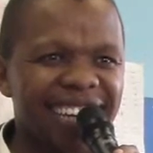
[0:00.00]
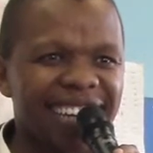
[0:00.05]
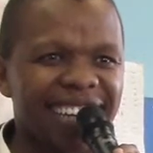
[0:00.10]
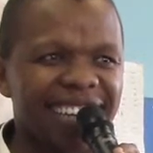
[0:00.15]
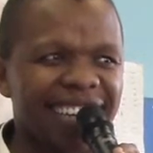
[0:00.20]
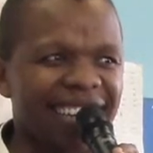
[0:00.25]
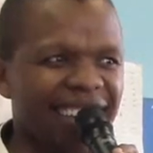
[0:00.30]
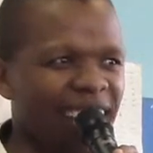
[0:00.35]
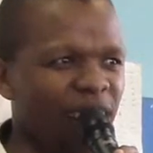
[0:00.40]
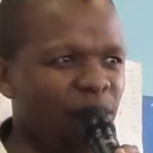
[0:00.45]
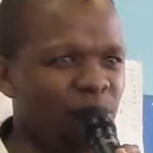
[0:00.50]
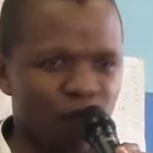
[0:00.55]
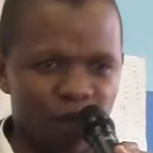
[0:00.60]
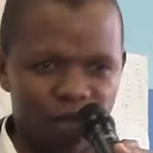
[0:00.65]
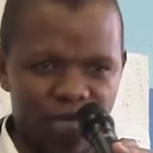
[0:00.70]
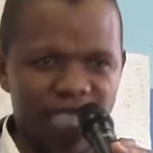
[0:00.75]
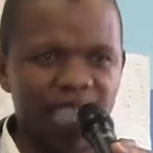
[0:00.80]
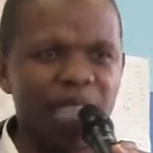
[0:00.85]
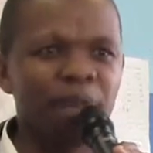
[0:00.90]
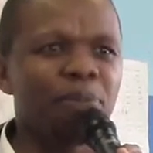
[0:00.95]
Yeah, if you
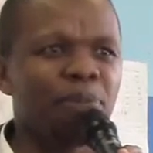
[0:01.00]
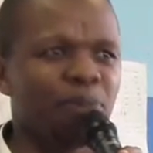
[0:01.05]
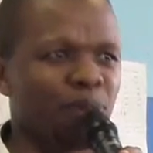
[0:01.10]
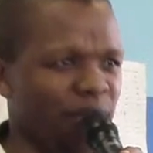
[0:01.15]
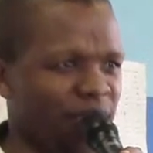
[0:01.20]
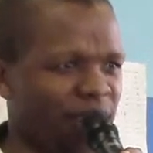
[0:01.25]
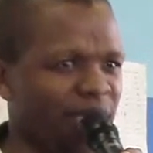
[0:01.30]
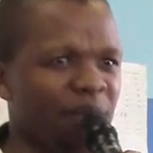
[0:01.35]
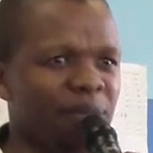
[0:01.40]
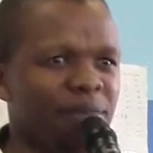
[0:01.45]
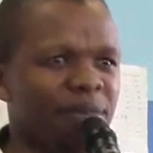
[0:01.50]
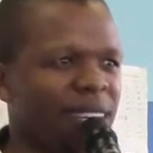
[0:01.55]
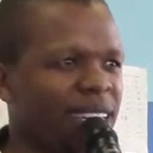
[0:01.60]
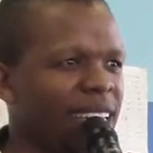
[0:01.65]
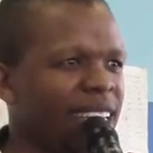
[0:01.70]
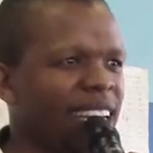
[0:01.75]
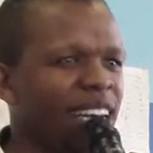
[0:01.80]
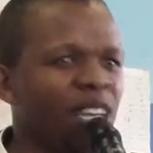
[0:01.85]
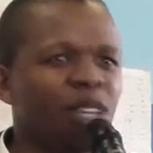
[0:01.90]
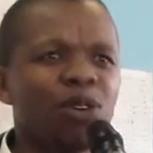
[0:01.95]
sleep with
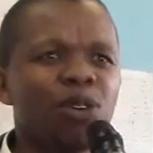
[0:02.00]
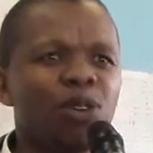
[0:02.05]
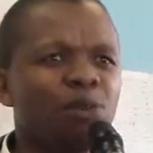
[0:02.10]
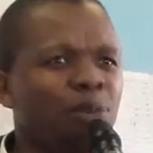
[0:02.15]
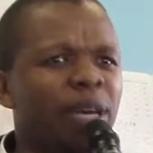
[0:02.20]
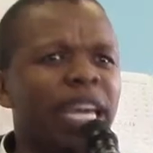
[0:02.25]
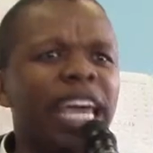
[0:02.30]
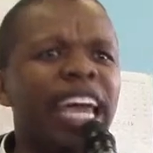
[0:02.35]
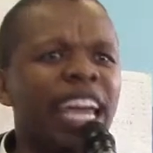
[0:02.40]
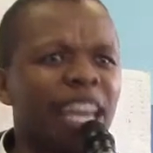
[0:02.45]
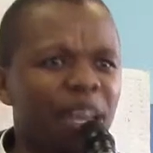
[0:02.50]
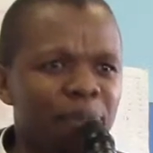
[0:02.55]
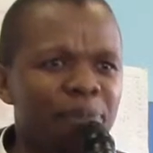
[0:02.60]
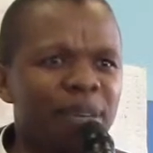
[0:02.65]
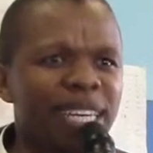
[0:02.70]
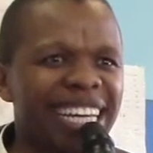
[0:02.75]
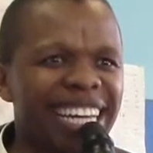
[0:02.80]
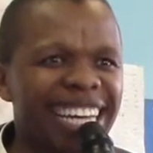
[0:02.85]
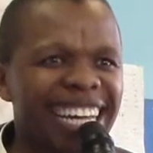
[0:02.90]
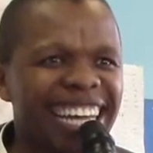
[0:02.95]
him, you'll happy,
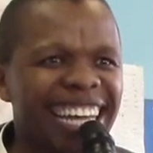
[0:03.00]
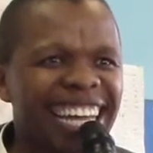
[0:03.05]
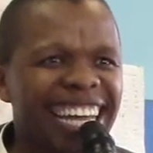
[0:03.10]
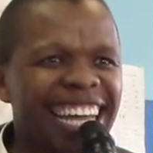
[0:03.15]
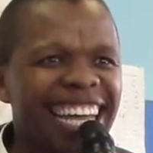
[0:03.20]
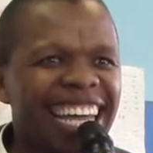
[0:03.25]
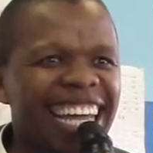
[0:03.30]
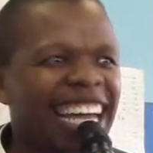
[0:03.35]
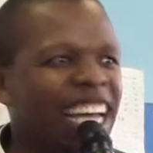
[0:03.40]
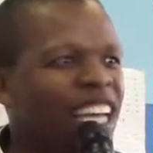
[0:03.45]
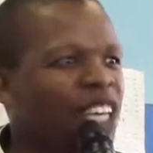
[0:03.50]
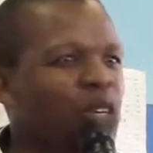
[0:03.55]
ne?